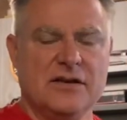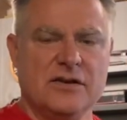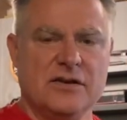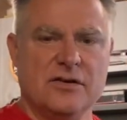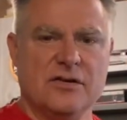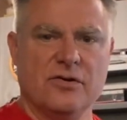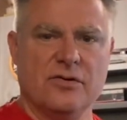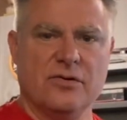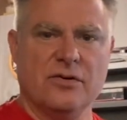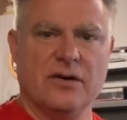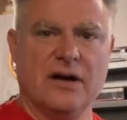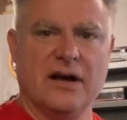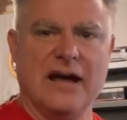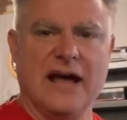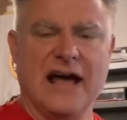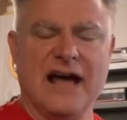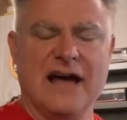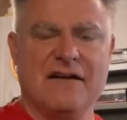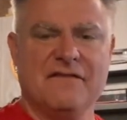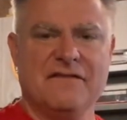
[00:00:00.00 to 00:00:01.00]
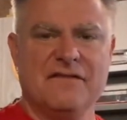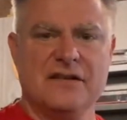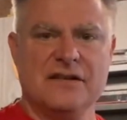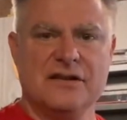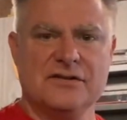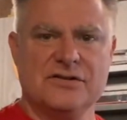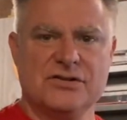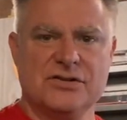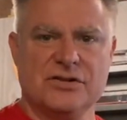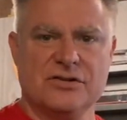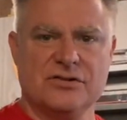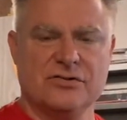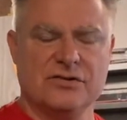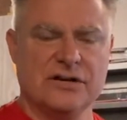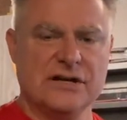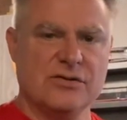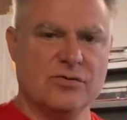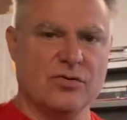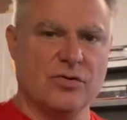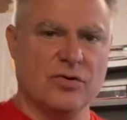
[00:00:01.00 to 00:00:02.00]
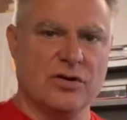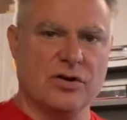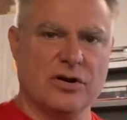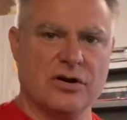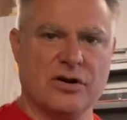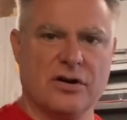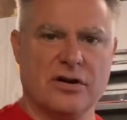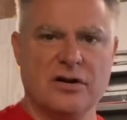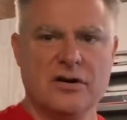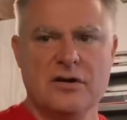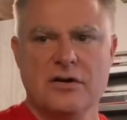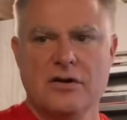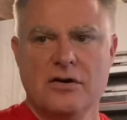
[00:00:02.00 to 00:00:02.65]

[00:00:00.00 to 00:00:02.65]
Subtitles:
a 1/2 inch to 3/4